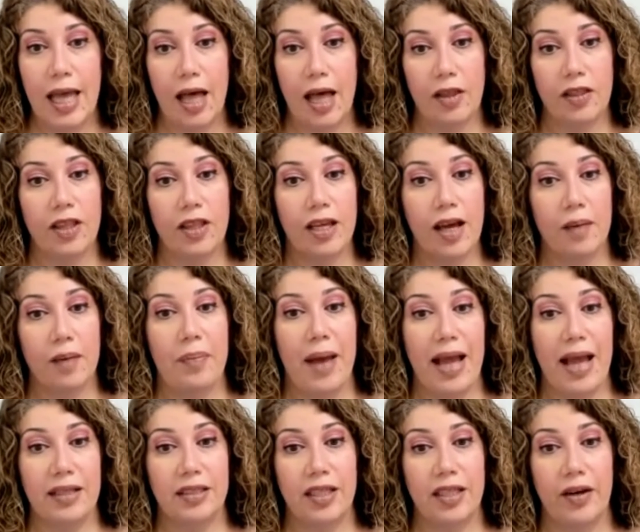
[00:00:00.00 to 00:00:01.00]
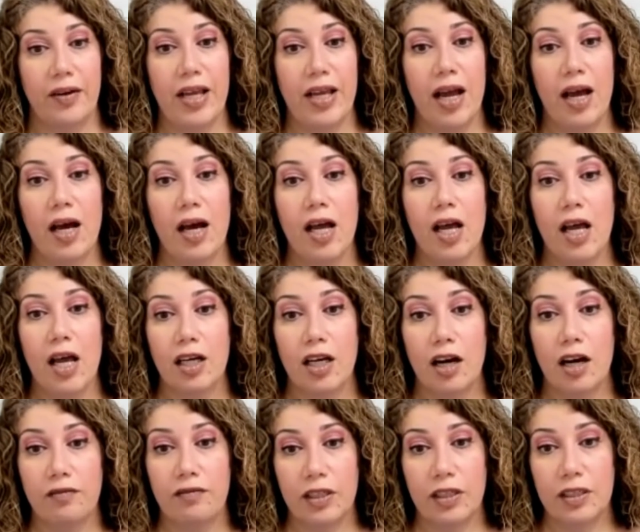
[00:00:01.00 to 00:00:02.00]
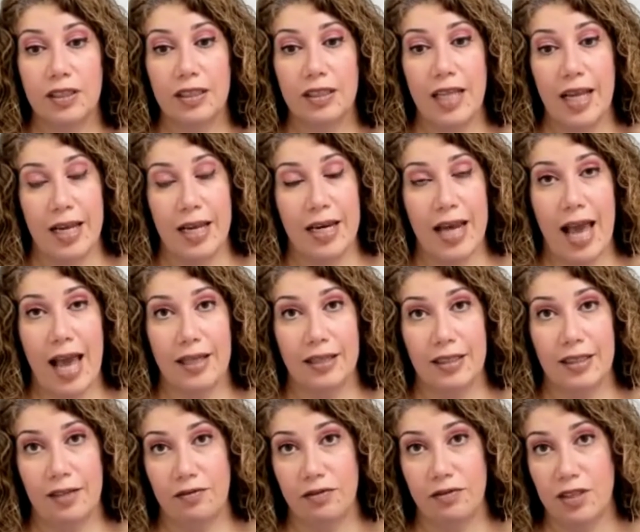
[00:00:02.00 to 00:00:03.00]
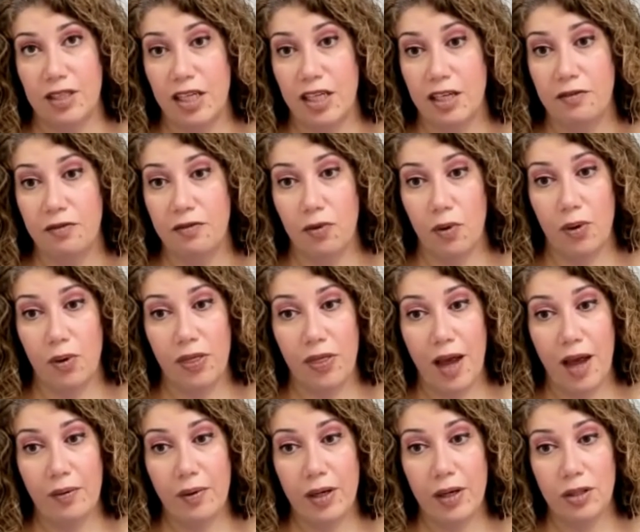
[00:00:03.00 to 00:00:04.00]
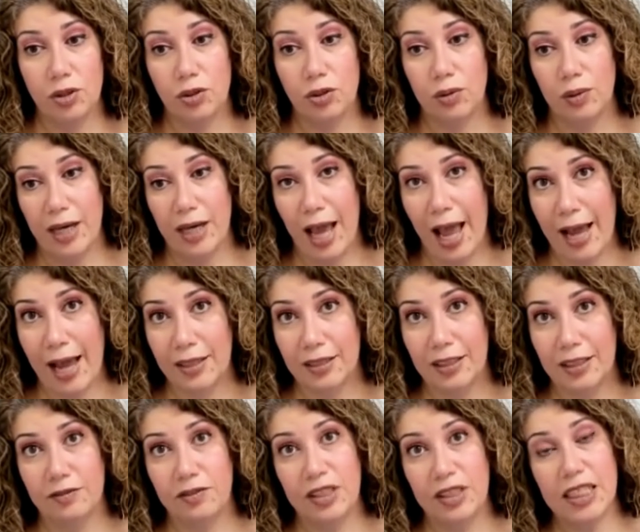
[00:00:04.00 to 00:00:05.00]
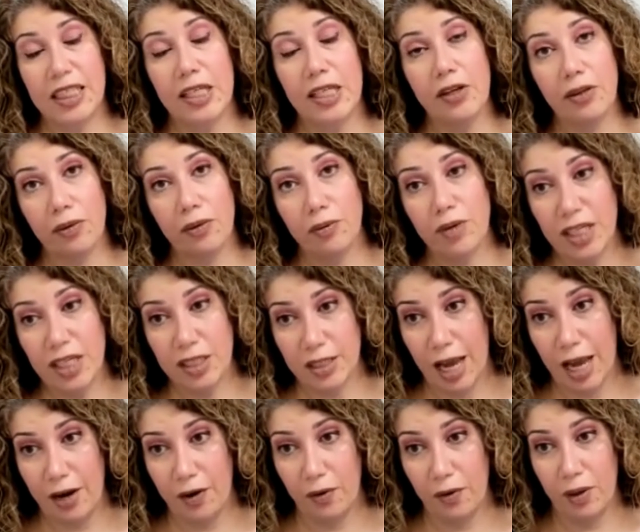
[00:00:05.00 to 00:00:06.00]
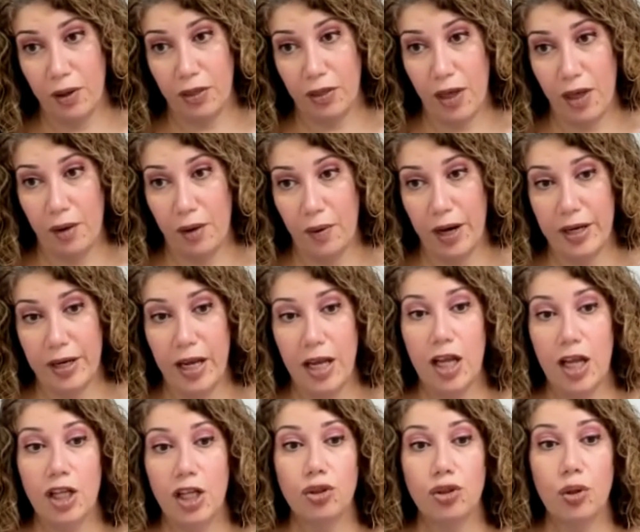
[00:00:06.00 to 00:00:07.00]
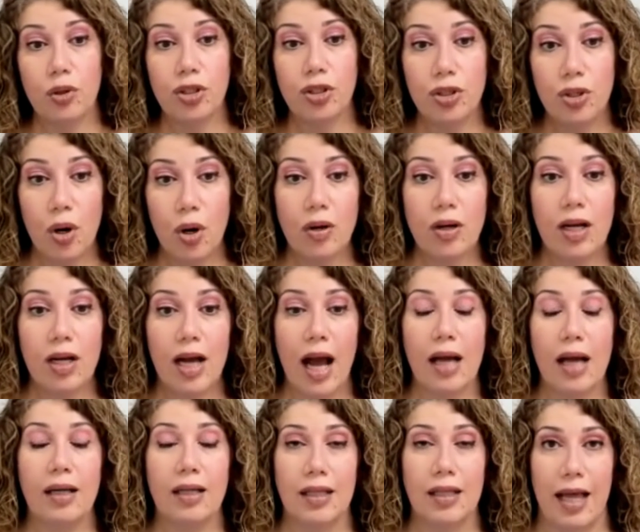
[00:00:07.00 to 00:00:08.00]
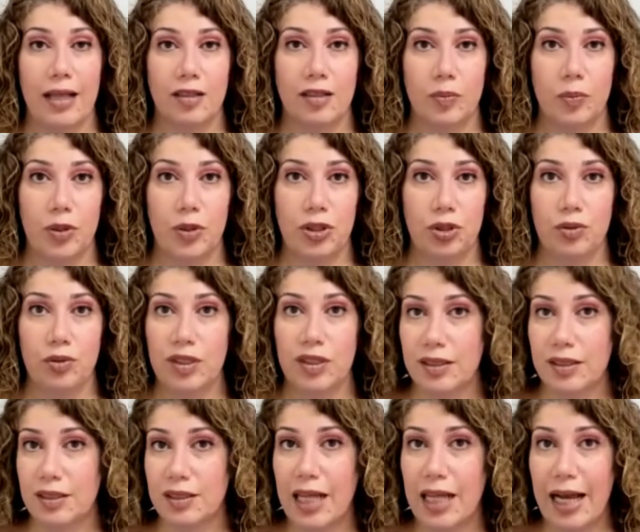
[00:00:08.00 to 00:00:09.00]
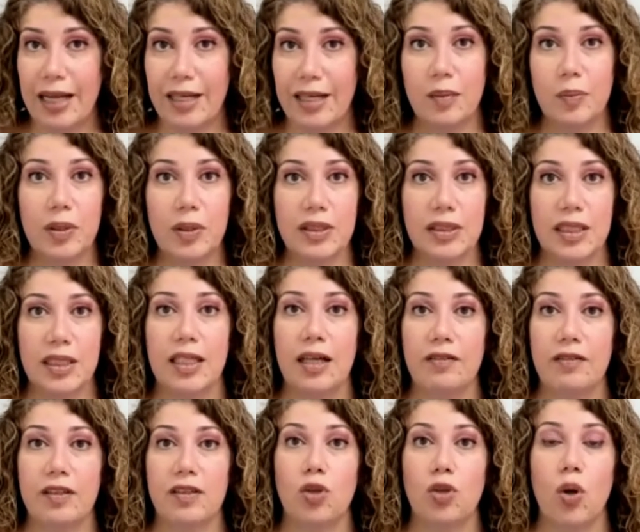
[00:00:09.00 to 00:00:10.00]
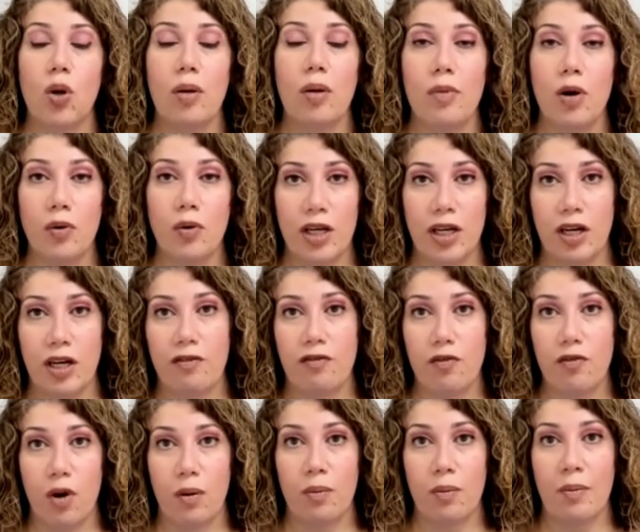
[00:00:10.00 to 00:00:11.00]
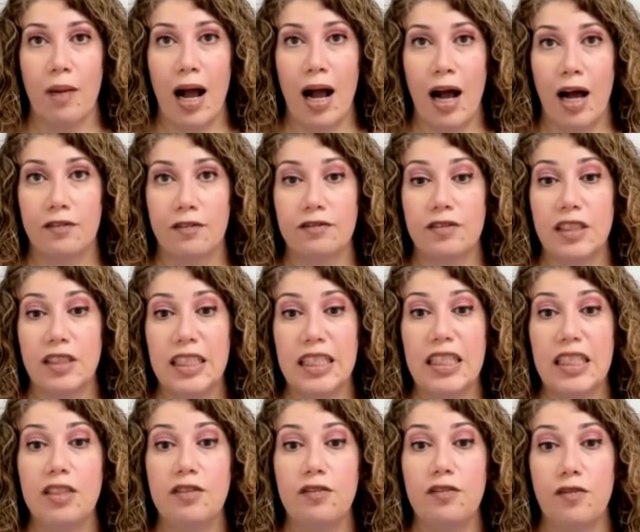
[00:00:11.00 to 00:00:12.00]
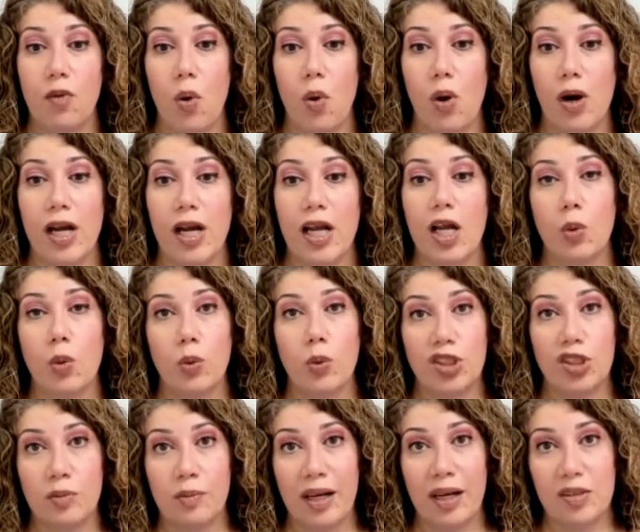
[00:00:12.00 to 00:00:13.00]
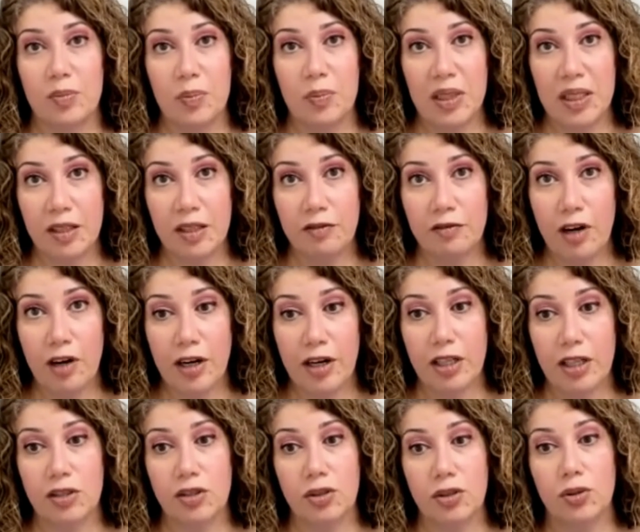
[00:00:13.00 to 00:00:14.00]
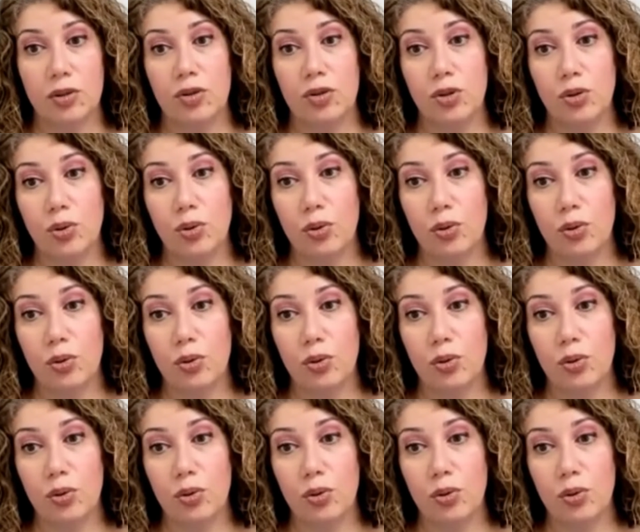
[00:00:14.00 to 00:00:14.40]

healthy gut bacteria converts the inactive T4 thyroid to an active T3 thyroid. So your gut glands produces 90% of its hormone in the form of T4, which must be converted to